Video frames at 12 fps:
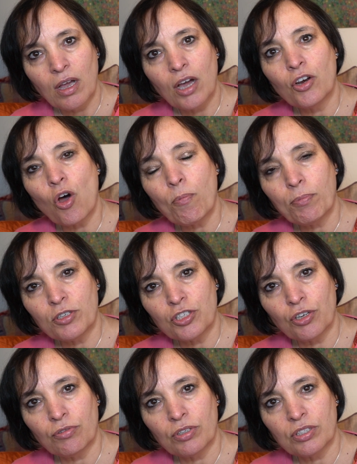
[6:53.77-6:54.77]
an
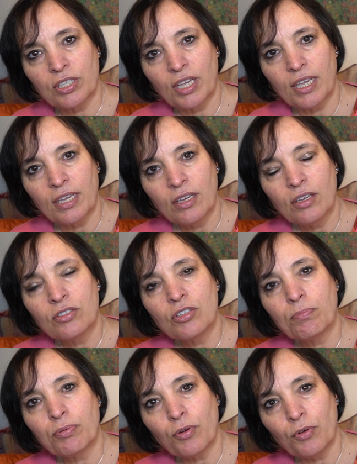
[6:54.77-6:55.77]
opportunity to
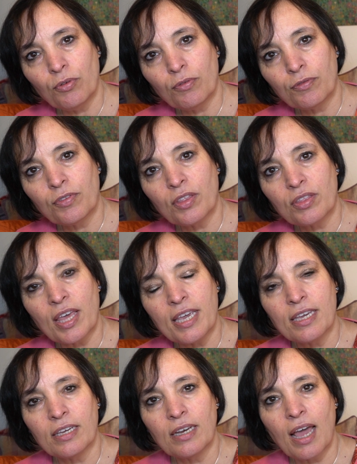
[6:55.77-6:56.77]
prove that they
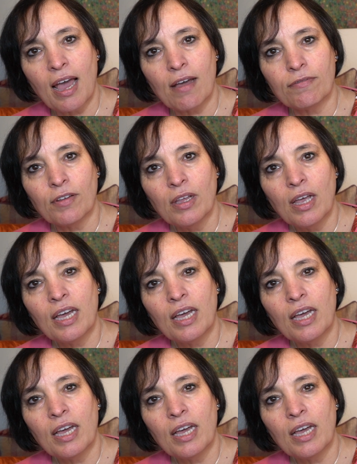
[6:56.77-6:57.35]
can have